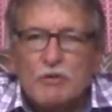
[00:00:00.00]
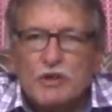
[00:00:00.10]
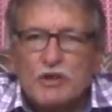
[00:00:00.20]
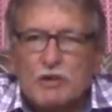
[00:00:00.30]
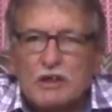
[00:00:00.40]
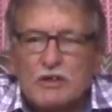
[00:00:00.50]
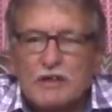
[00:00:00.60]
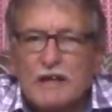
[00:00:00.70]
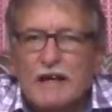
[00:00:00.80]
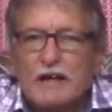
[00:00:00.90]
which
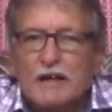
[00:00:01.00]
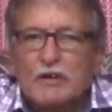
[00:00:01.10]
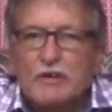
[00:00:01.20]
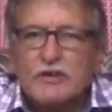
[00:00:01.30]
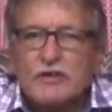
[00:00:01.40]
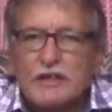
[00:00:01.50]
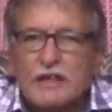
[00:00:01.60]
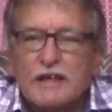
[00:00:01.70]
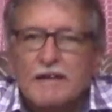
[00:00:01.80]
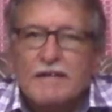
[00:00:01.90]
was uh,
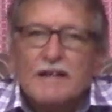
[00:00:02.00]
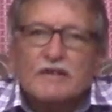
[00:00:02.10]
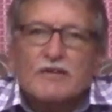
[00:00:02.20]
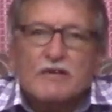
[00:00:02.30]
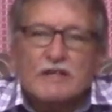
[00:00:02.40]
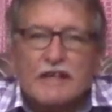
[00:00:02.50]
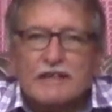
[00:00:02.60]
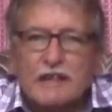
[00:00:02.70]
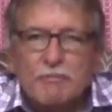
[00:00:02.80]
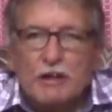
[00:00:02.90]
originally
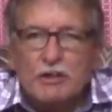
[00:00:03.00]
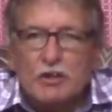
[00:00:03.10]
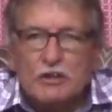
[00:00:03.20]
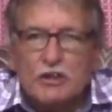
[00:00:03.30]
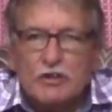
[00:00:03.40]
translated by Dr.